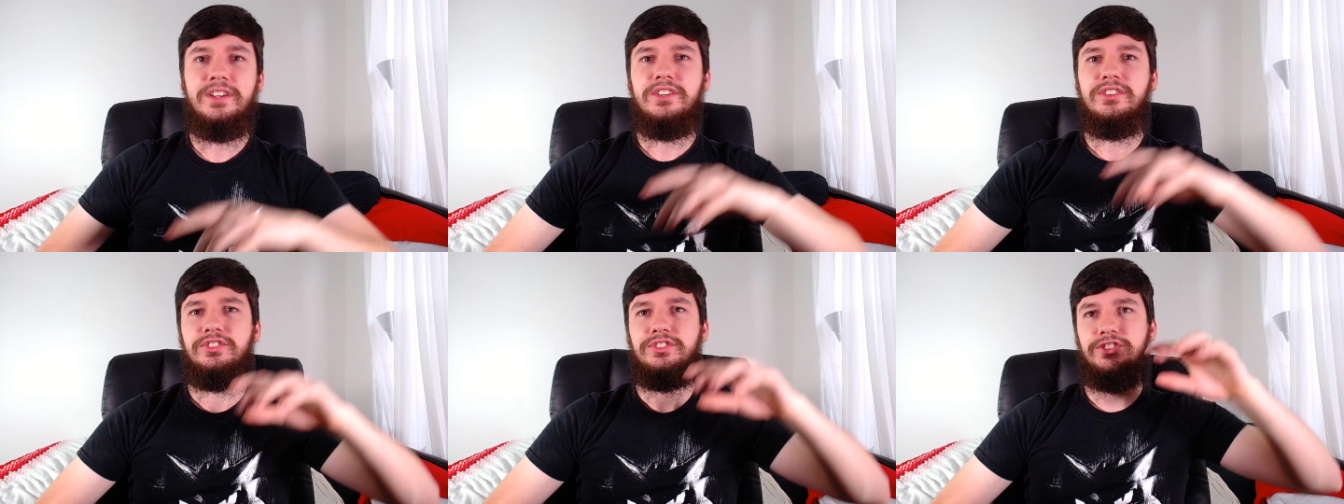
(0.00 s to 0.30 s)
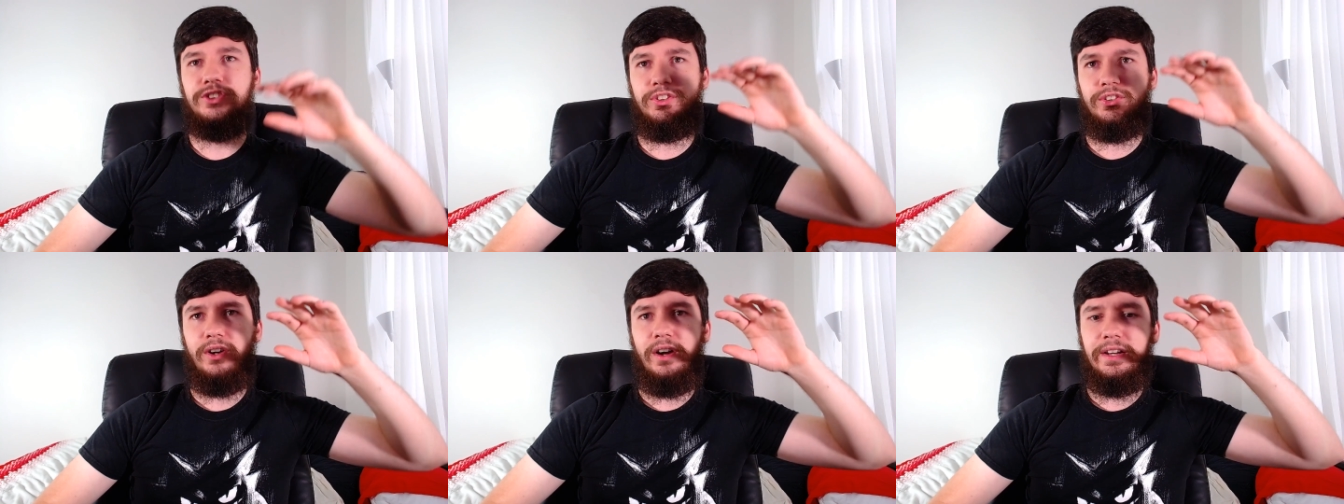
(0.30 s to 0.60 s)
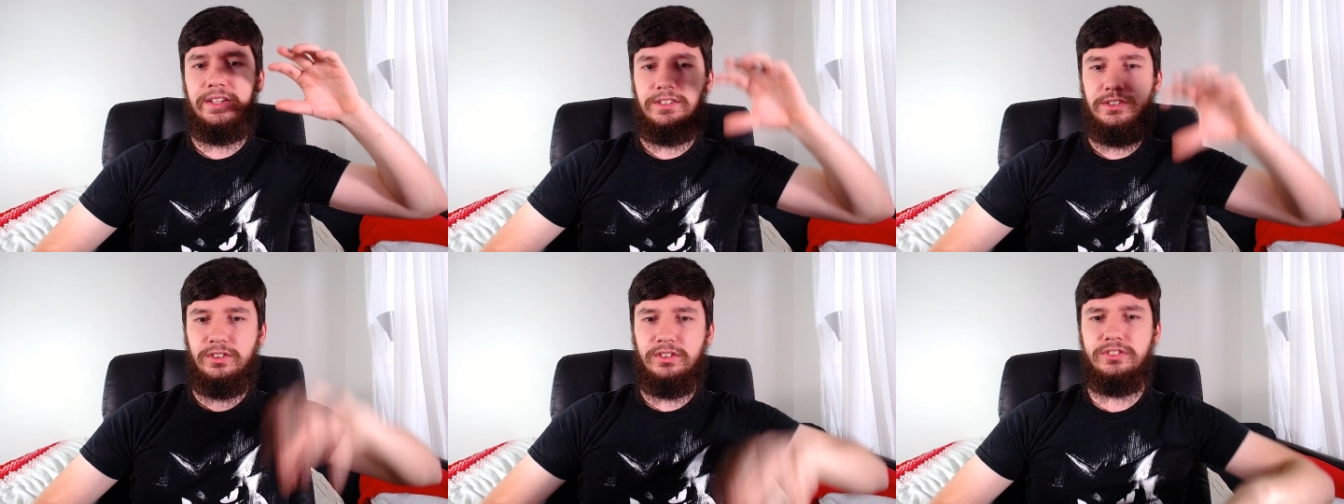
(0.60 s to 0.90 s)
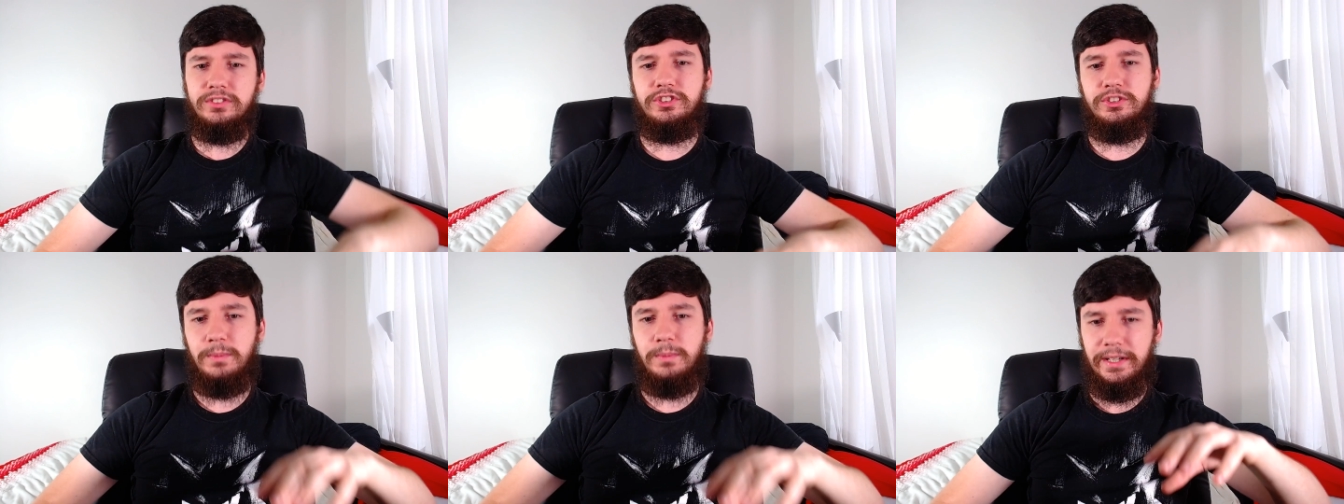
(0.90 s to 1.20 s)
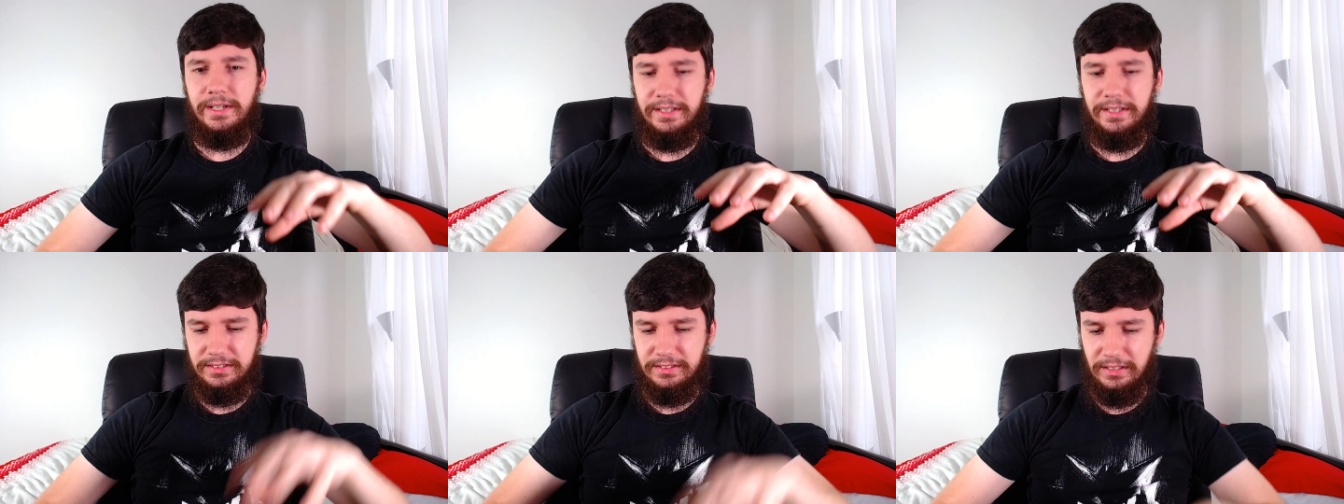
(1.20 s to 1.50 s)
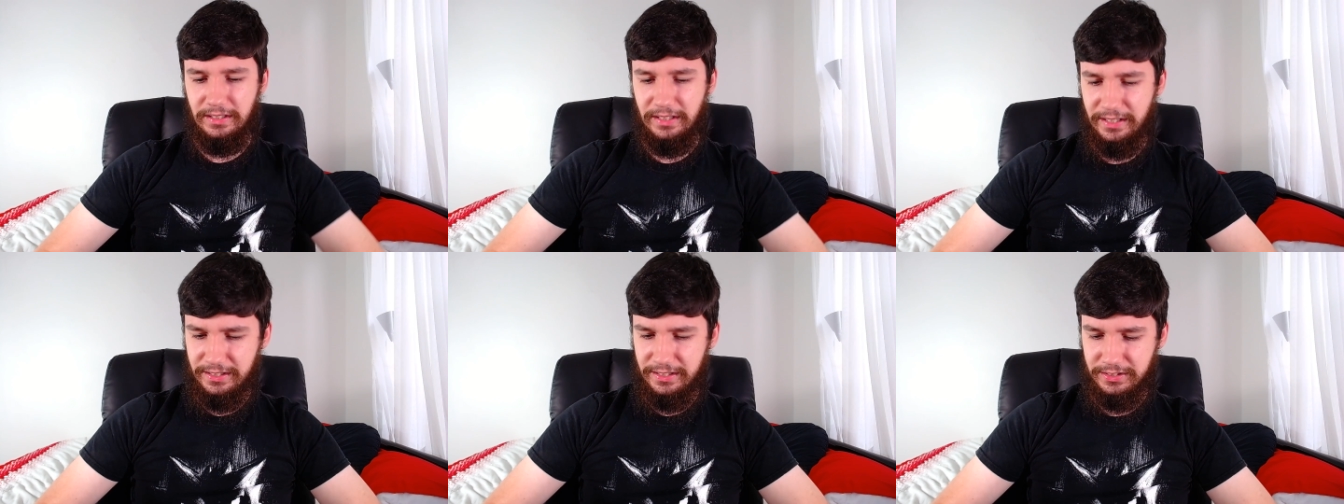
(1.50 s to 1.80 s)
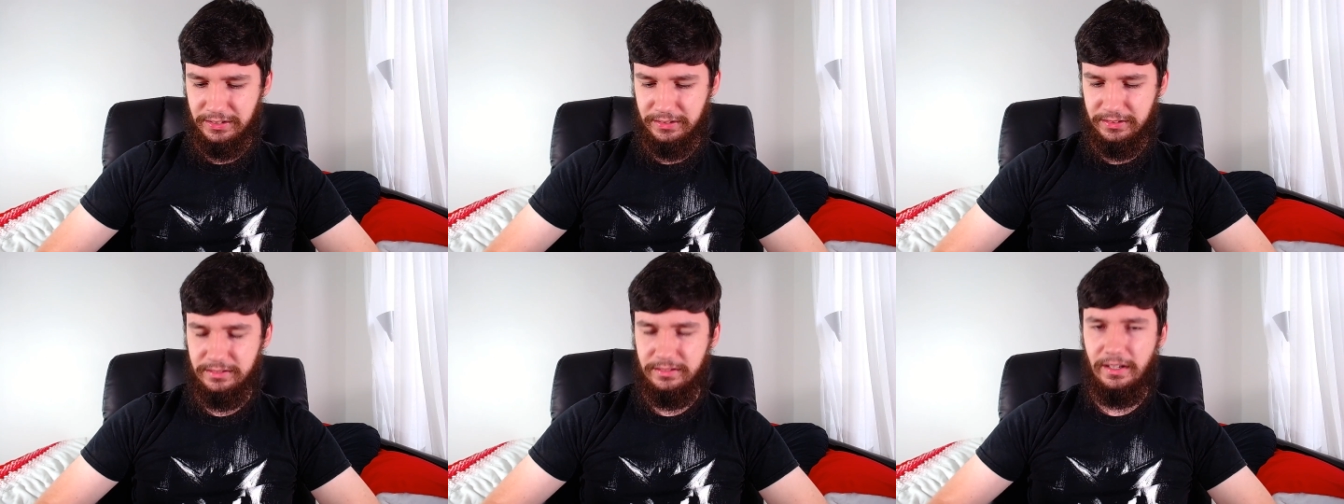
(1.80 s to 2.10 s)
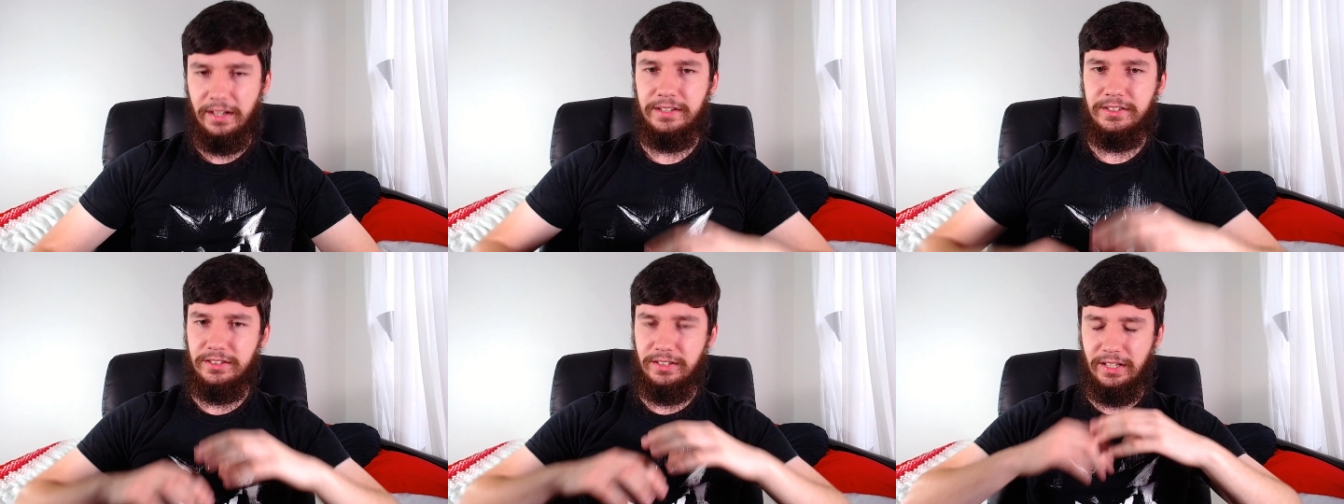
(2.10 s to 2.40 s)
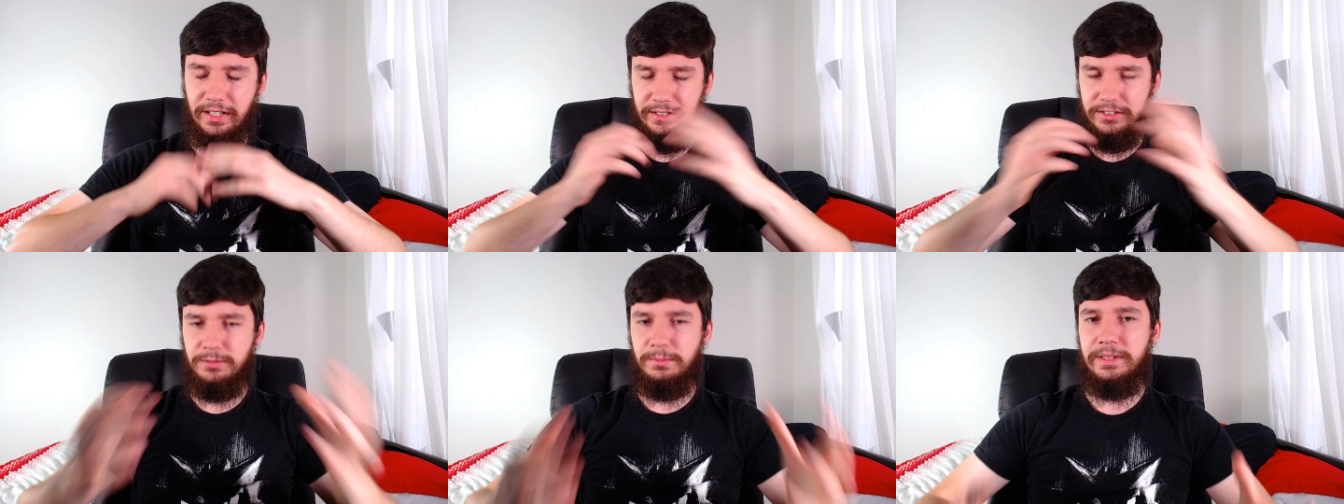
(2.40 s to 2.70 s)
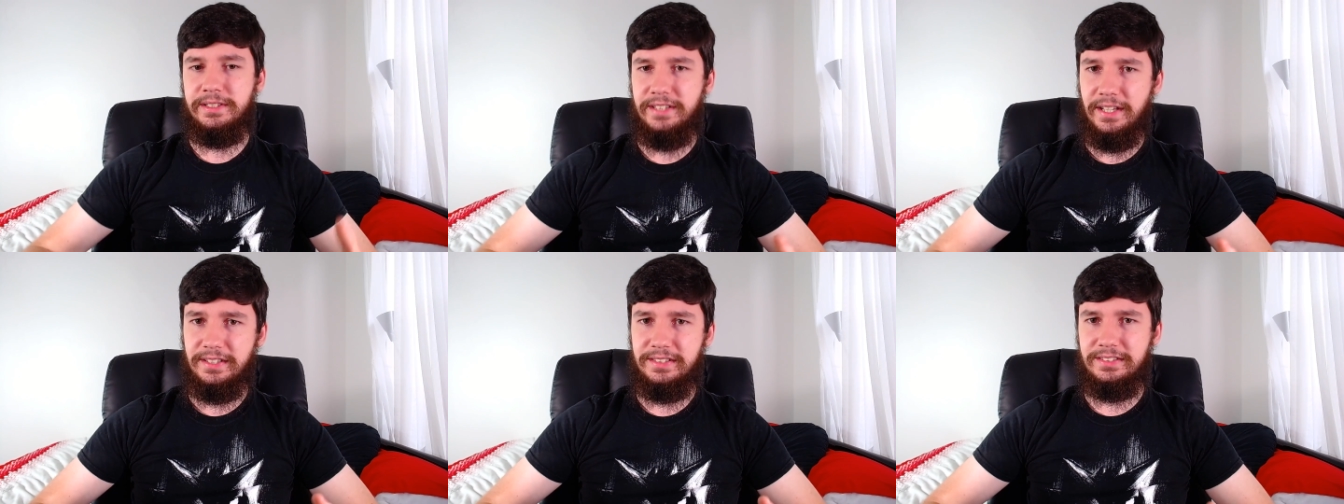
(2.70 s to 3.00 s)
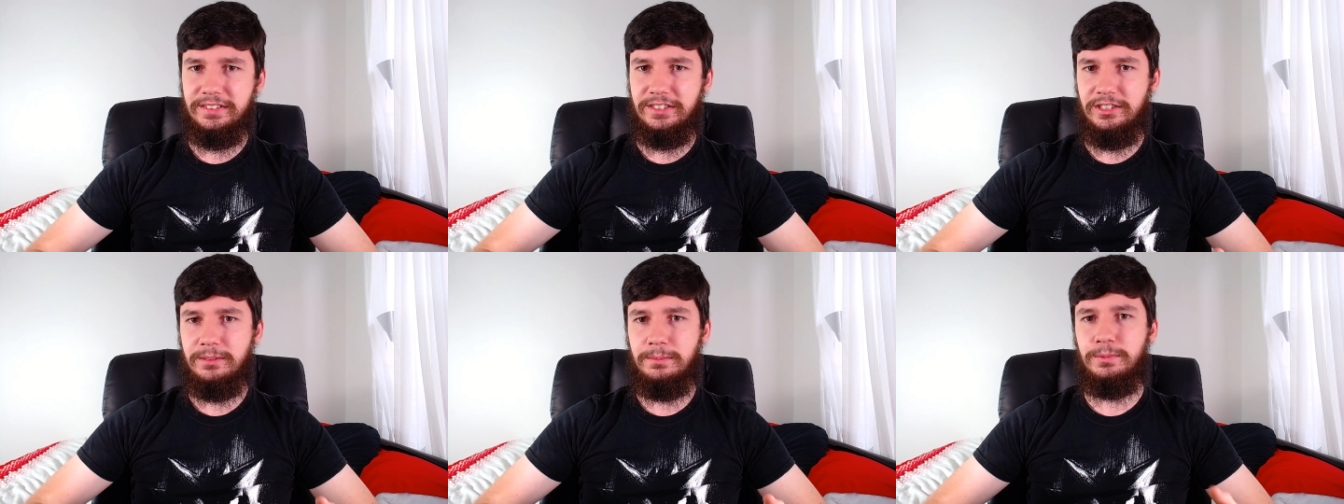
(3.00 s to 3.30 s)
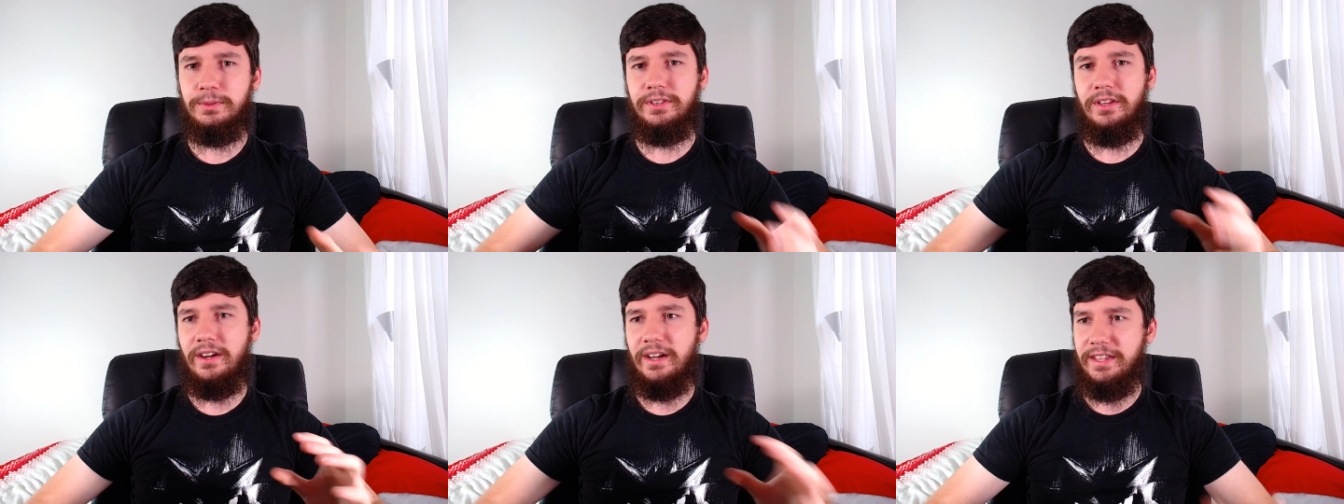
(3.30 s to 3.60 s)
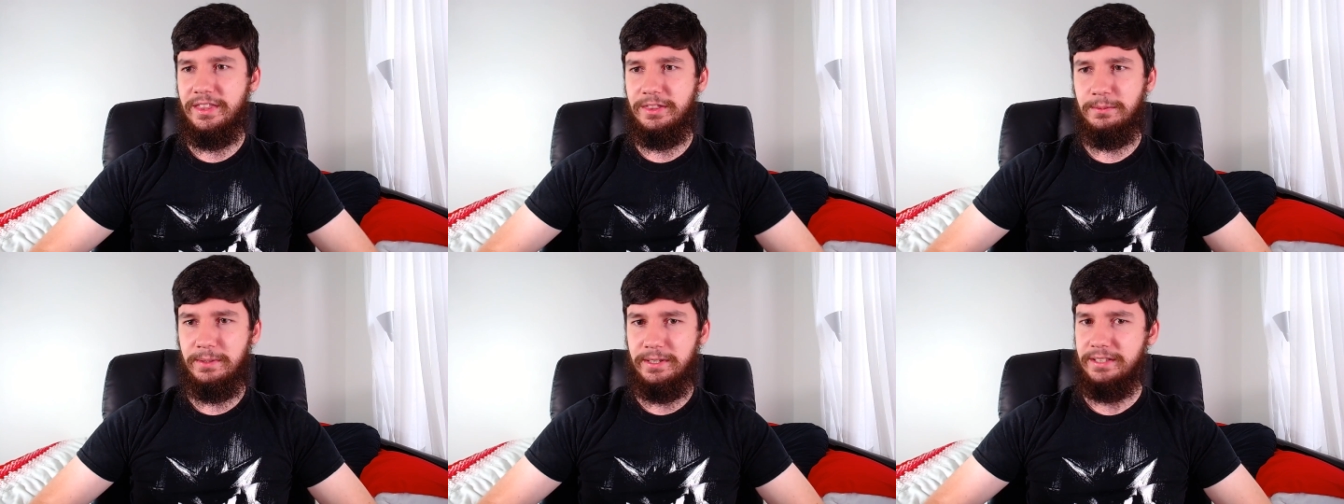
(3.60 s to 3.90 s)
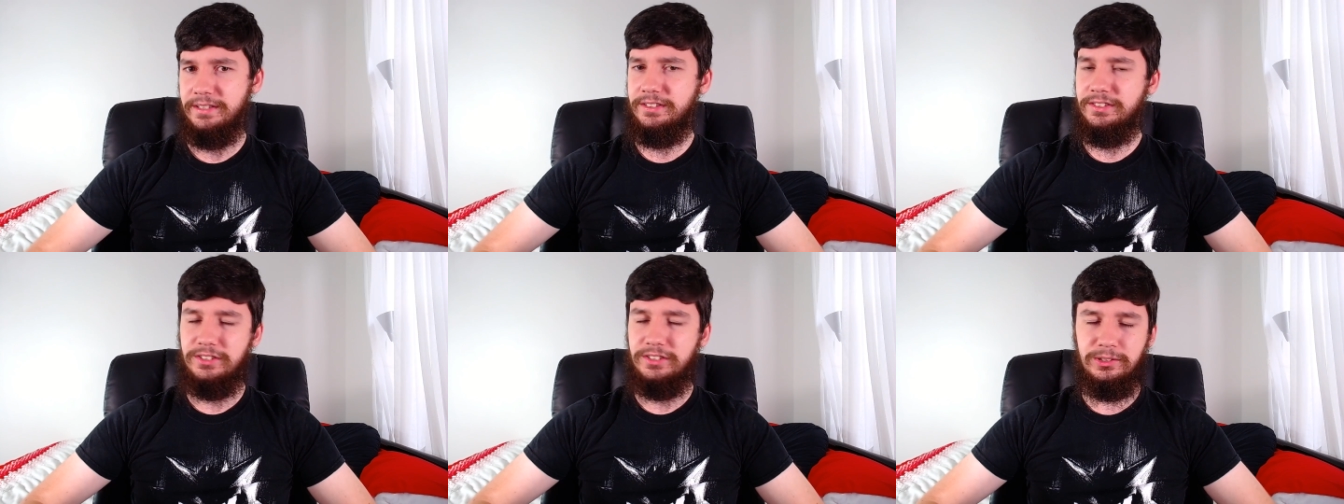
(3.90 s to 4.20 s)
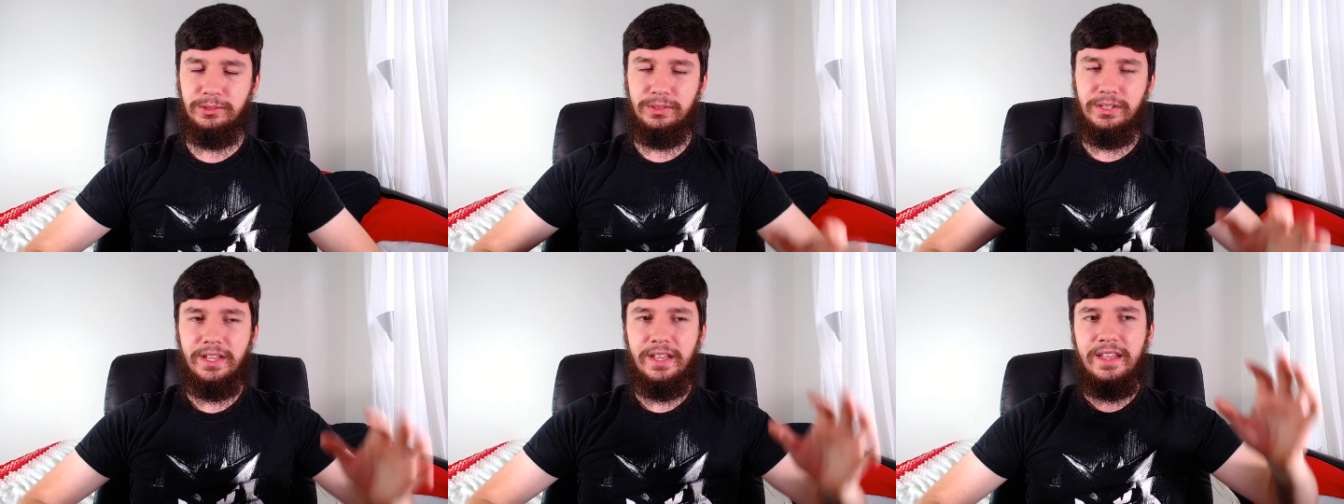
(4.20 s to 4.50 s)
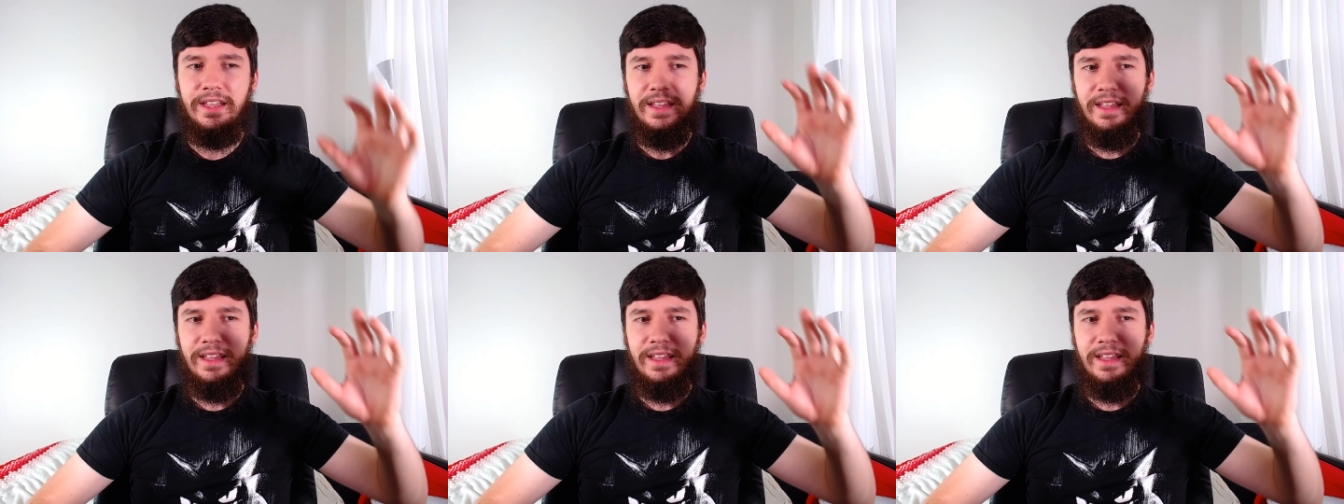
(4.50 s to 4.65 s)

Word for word: so i got to my installation i got like to my desktop with i3 installed